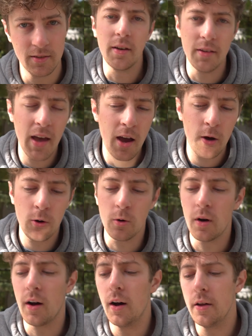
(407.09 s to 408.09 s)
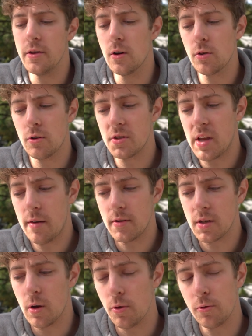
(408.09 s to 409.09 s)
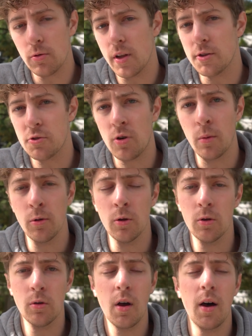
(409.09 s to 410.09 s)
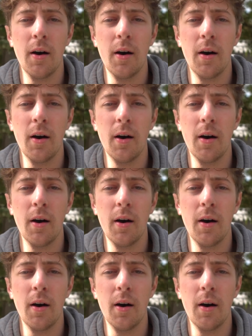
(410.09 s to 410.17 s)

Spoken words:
Now the owner is having to go through a lot of trouble.